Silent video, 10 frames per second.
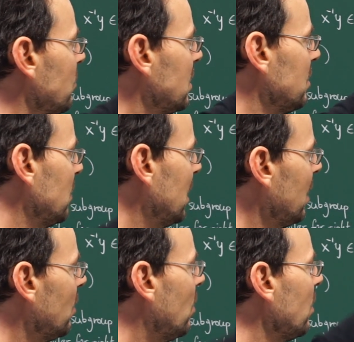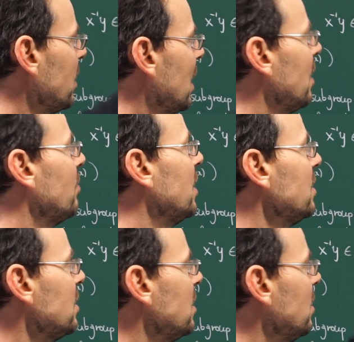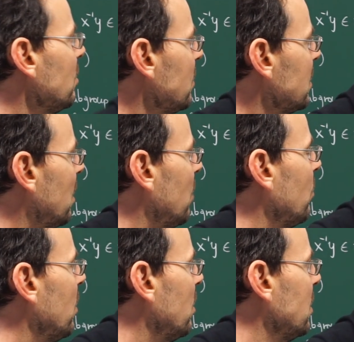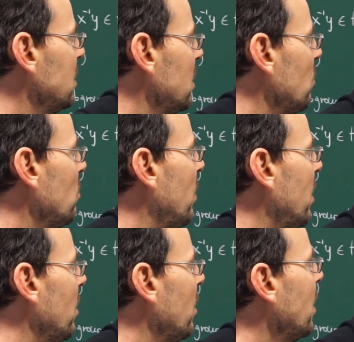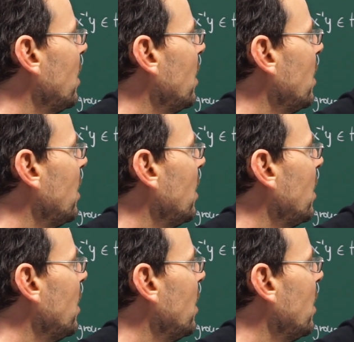We take all the elements. Here we start with 0 bar.